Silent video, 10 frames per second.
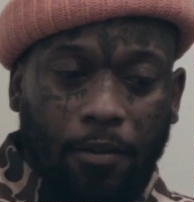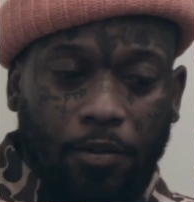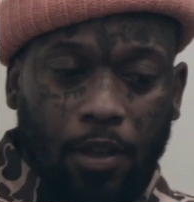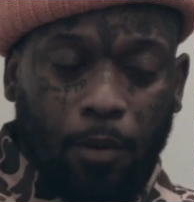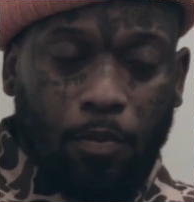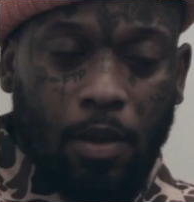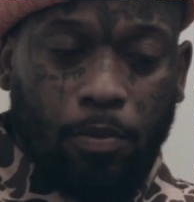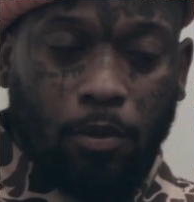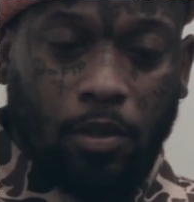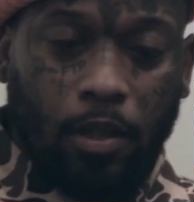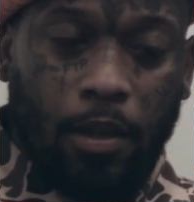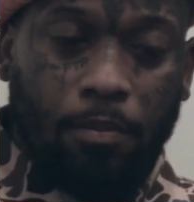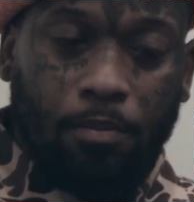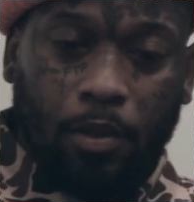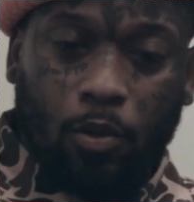of young people
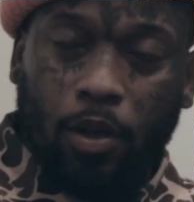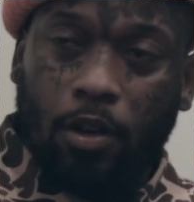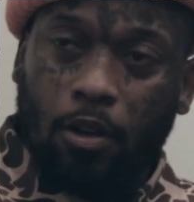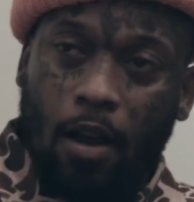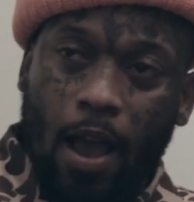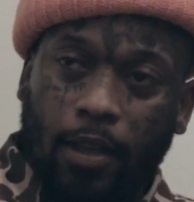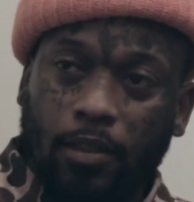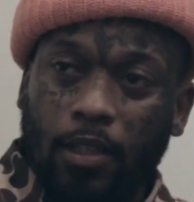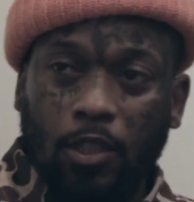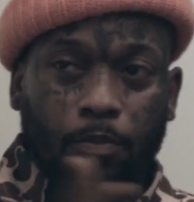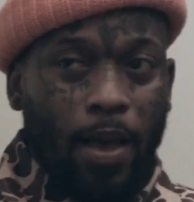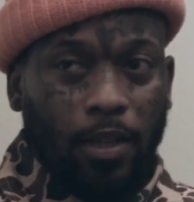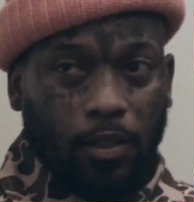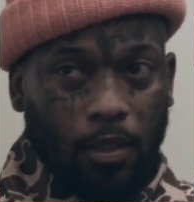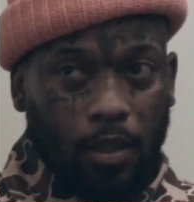slip between the cracks,
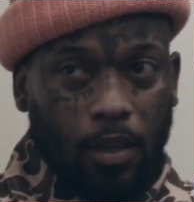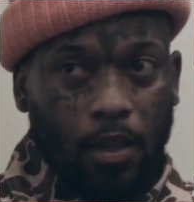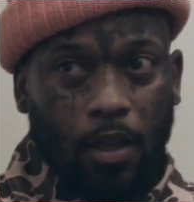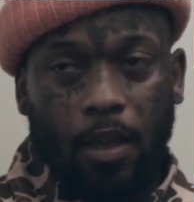especially